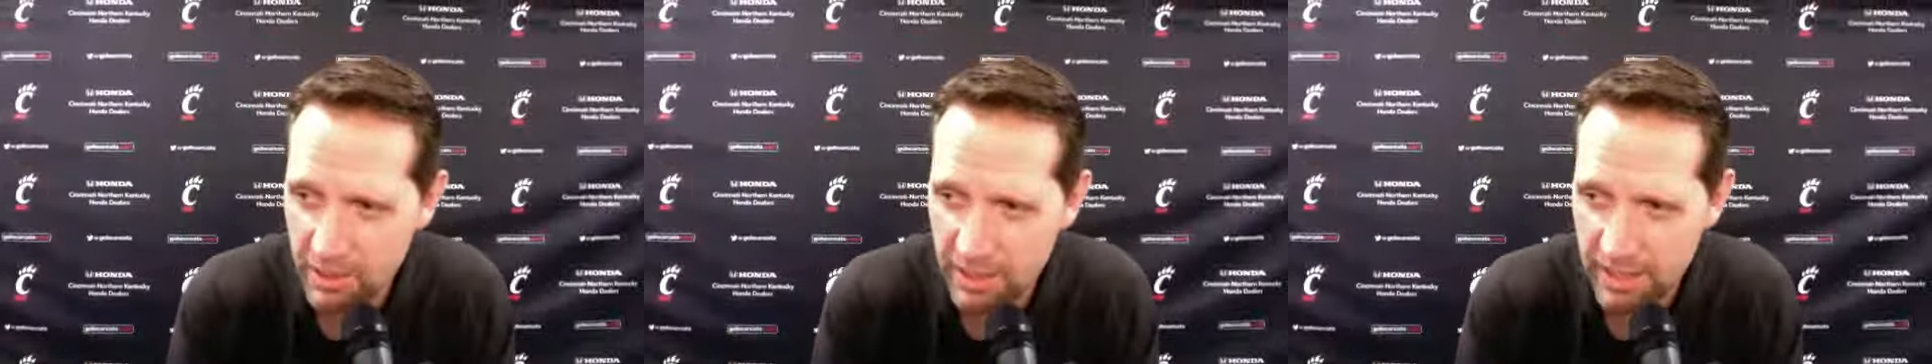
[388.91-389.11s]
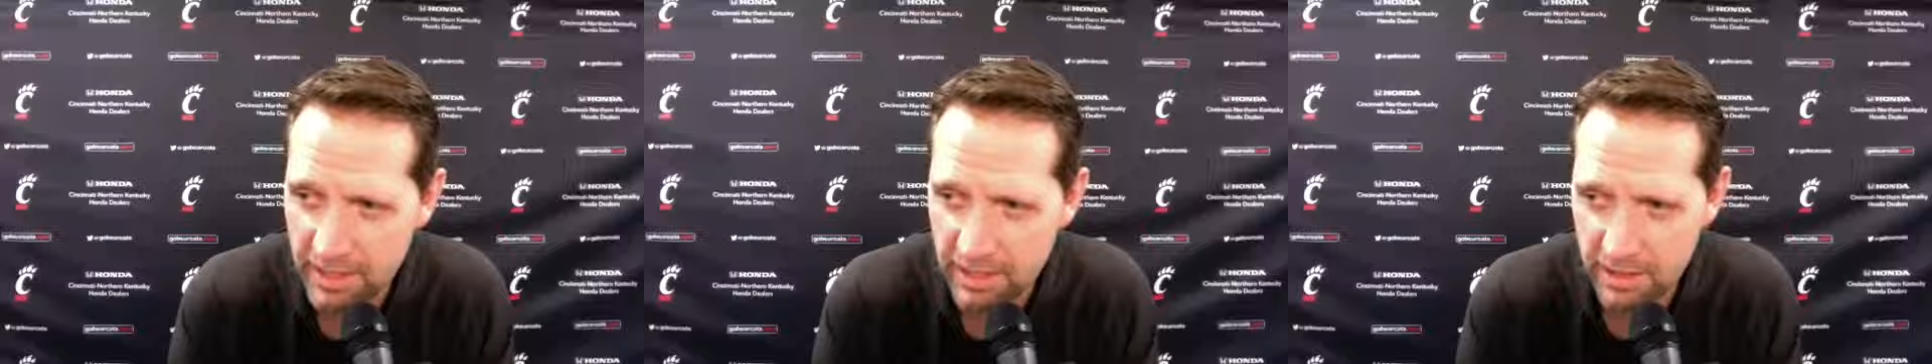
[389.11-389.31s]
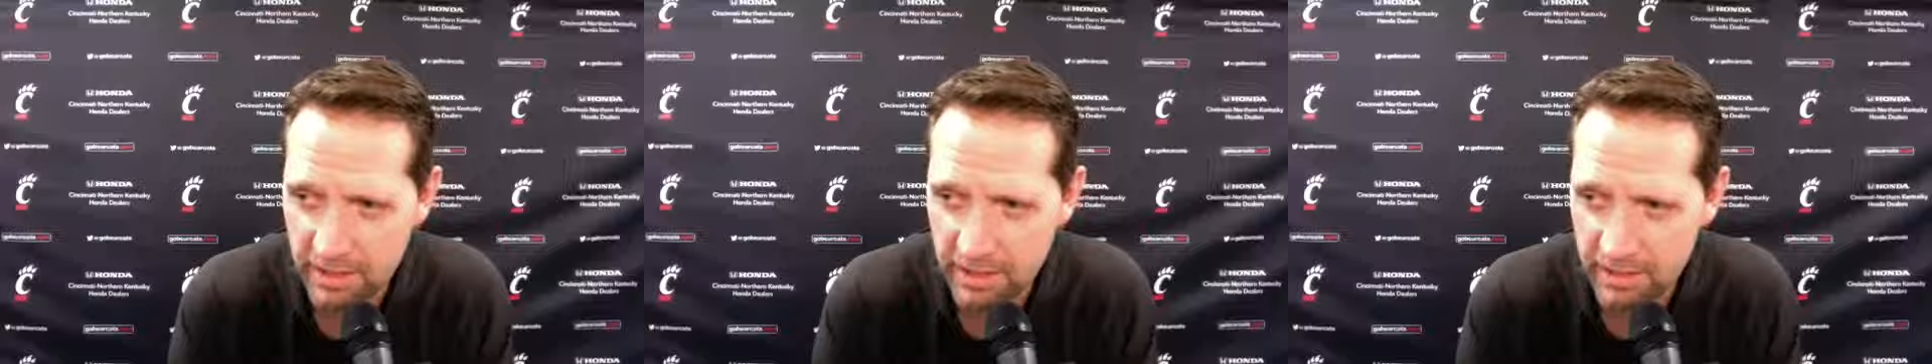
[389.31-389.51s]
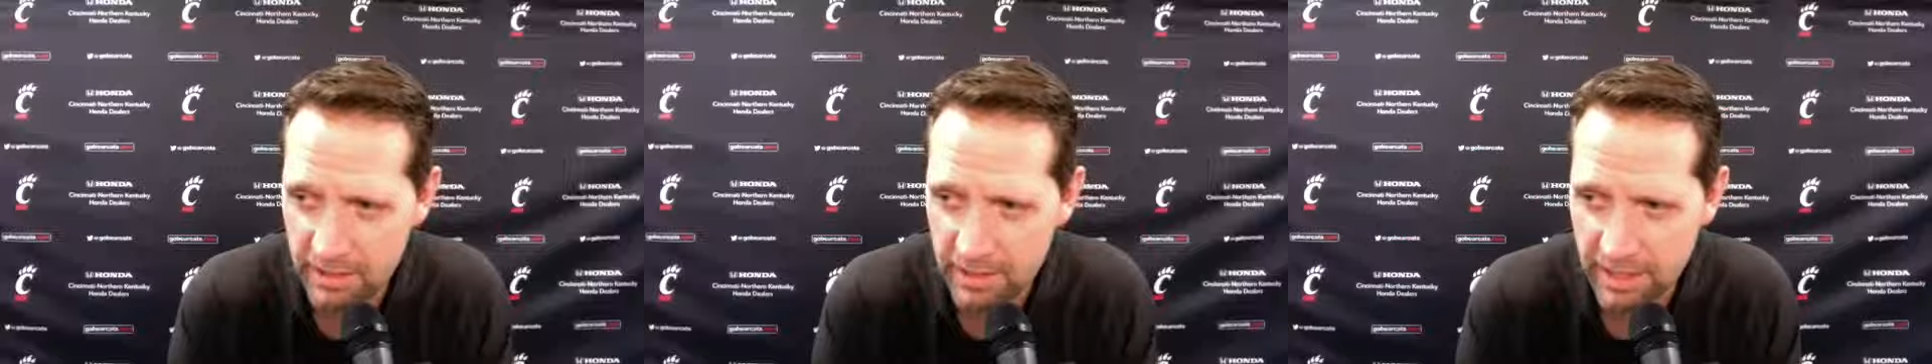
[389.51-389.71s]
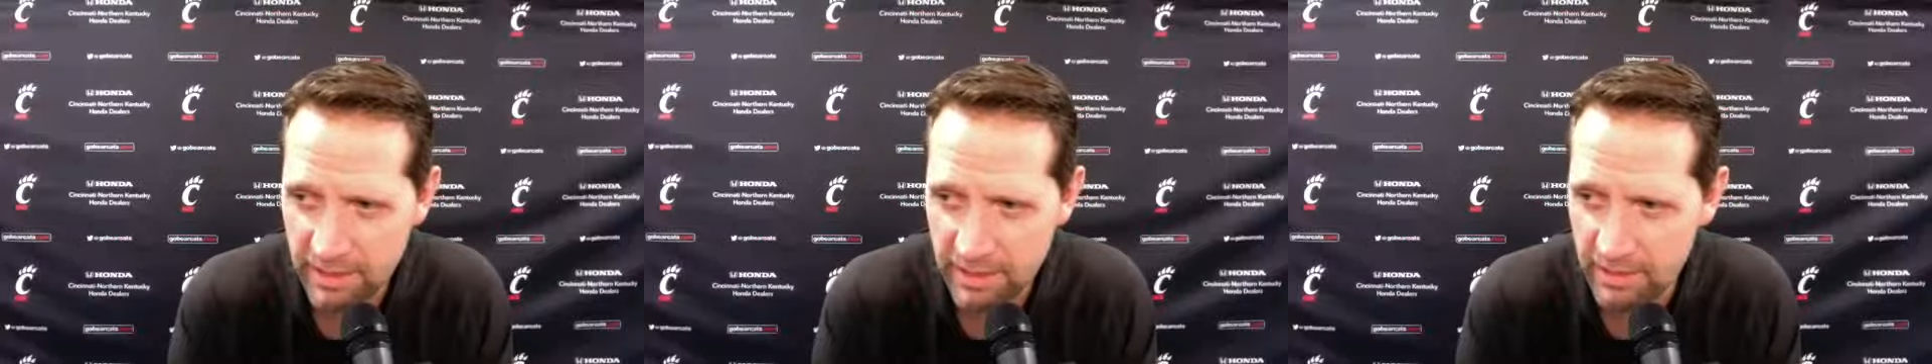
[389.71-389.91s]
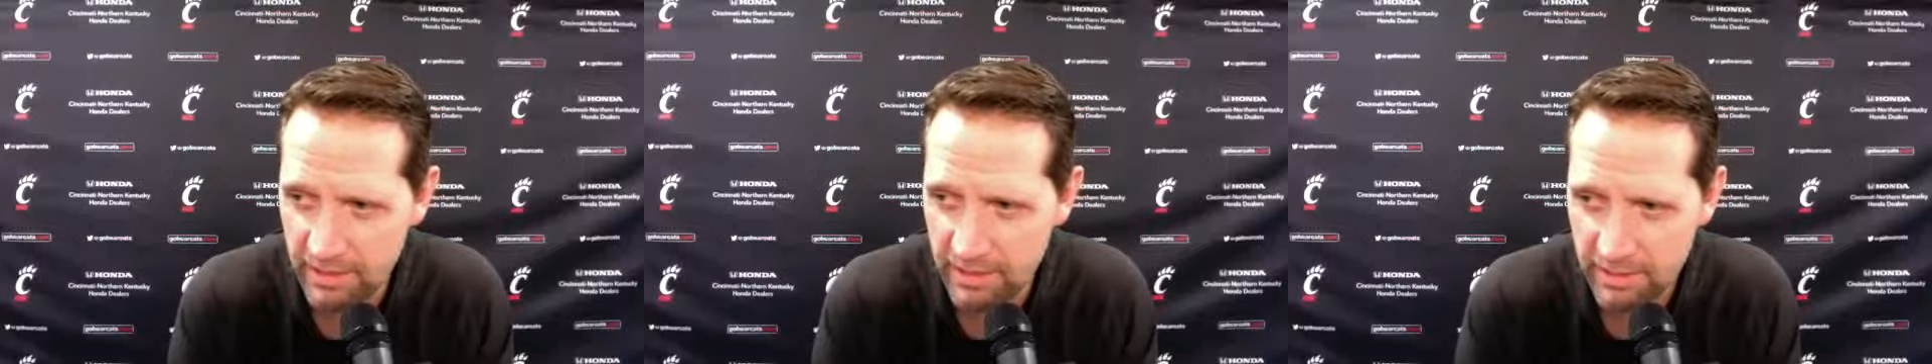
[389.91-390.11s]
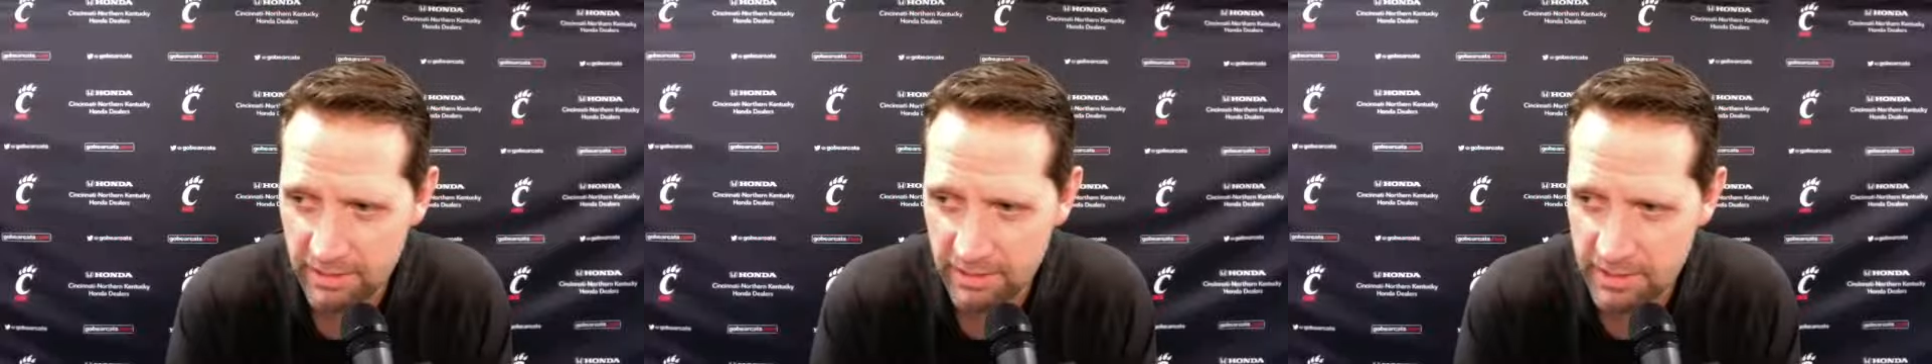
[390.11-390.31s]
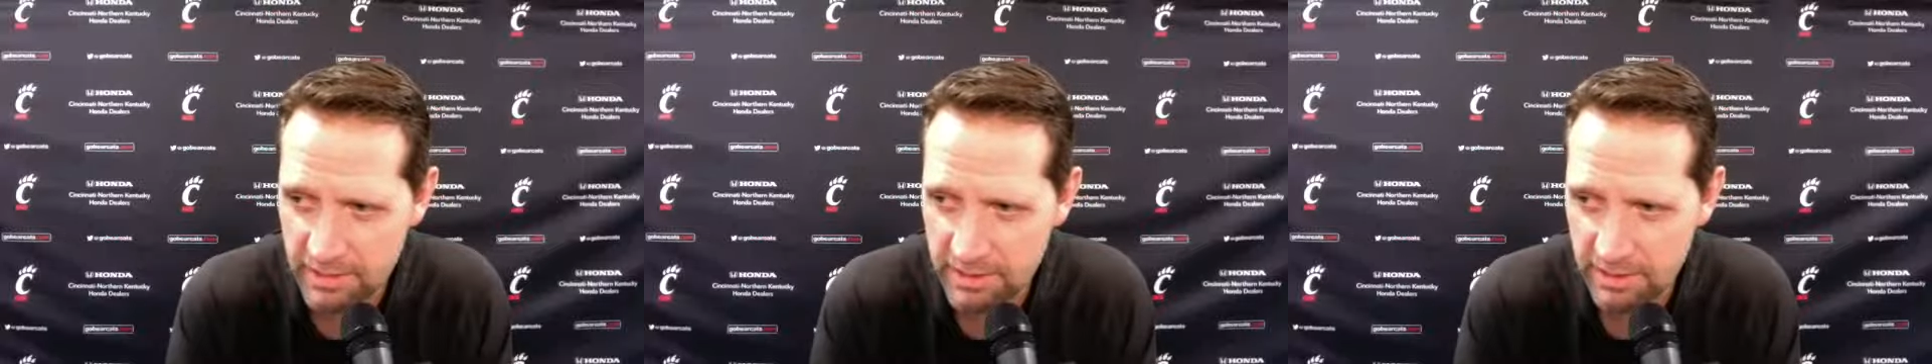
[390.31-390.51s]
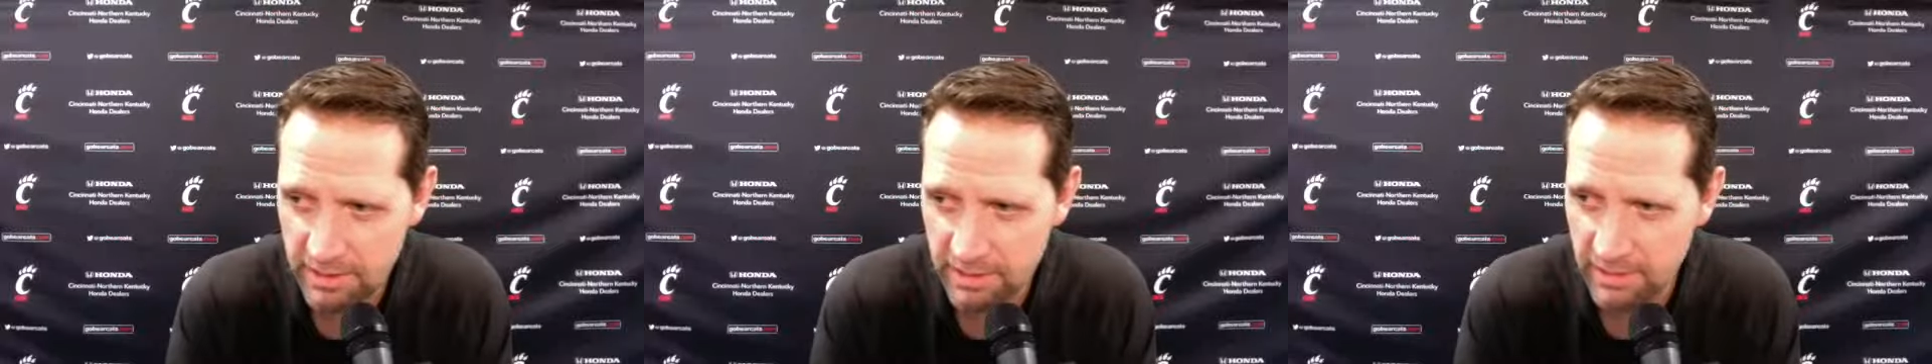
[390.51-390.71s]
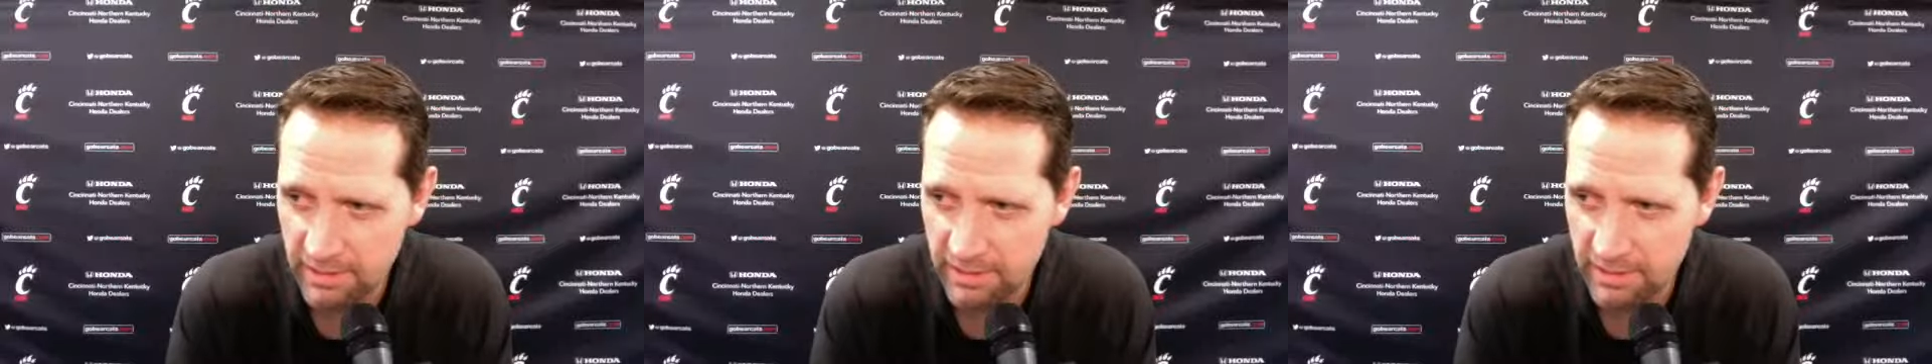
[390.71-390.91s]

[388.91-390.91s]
he had a he had a just a,